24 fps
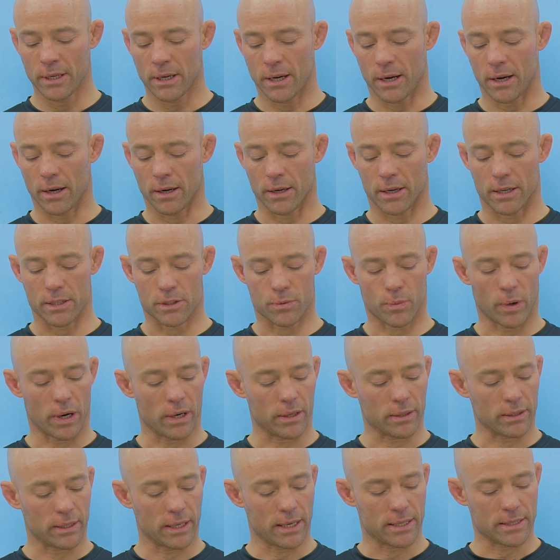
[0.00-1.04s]
As
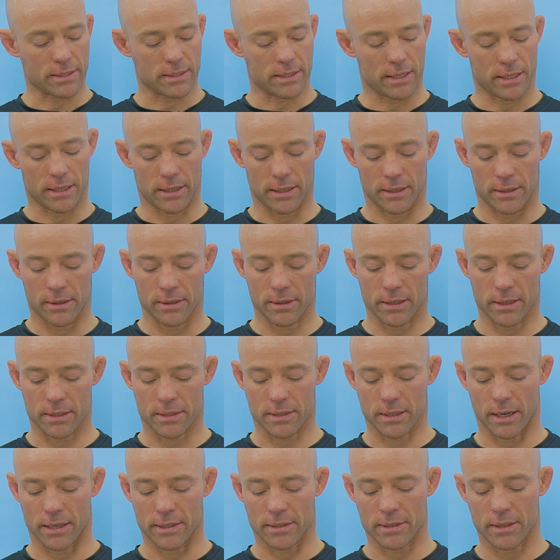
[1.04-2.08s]
well as the
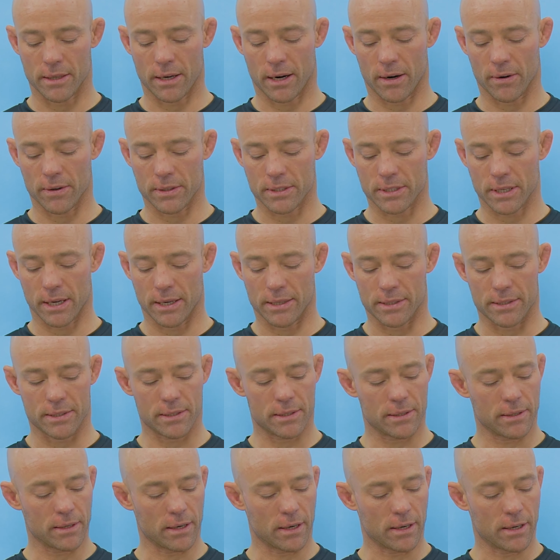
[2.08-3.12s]
sights, the iron
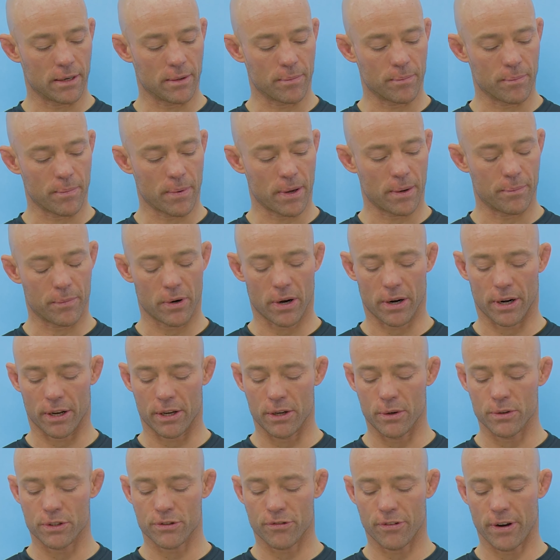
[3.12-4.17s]
sights. I'm not a
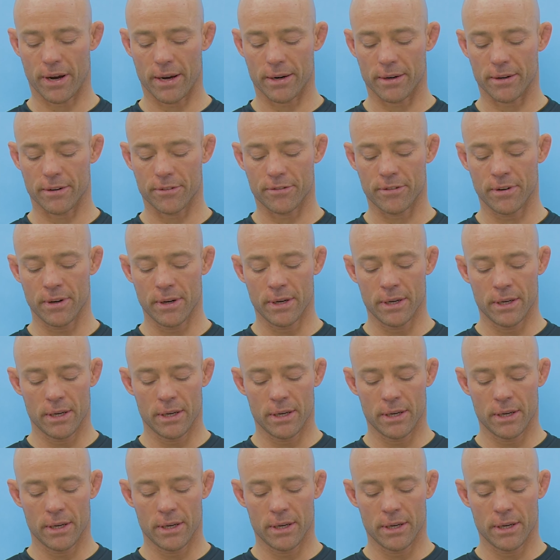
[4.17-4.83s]
huge fan of.